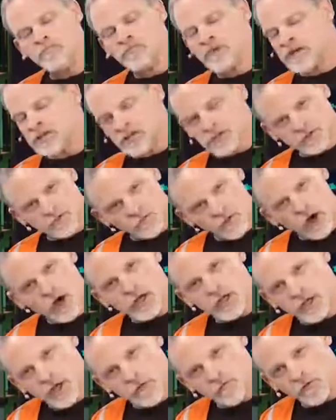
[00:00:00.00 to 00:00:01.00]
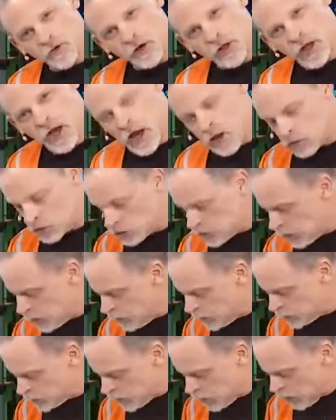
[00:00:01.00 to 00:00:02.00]
It's just very different in how we're
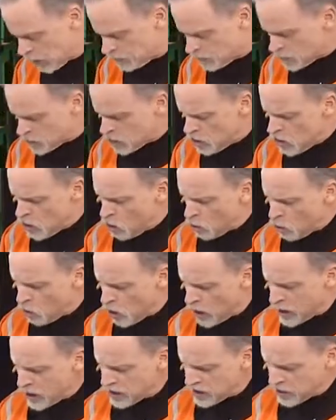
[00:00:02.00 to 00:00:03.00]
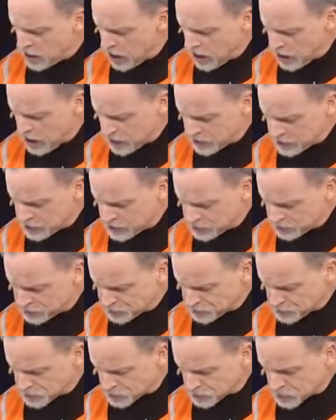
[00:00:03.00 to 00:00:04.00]
setting this up. What it does
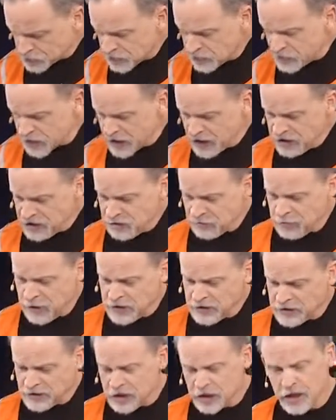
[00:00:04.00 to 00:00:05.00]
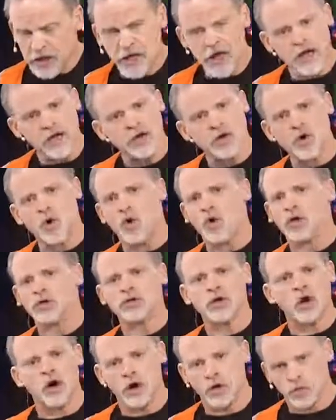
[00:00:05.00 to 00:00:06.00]
is it basically
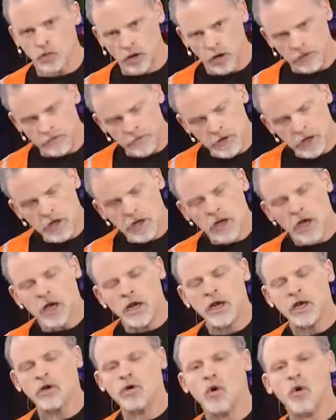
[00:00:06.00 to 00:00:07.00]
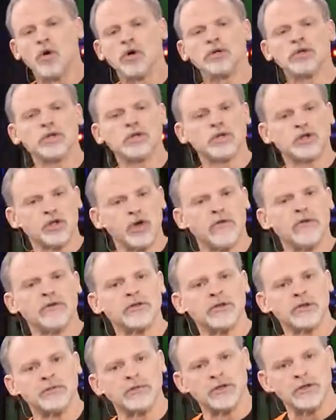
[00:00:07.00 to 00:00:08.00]
ignores hardware. It ignores the
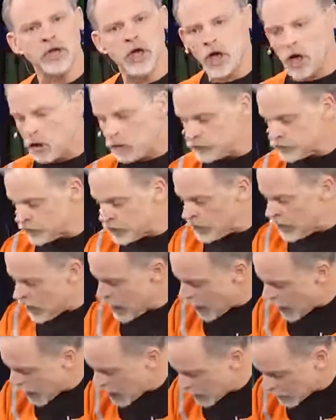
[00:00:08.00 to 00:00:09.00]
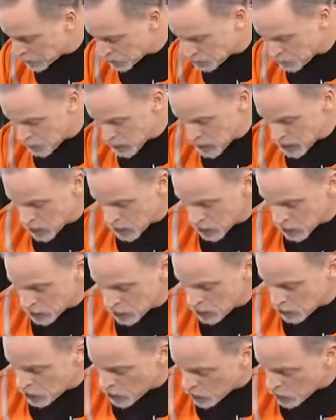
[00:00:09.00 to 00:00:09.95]
servers themselves as being,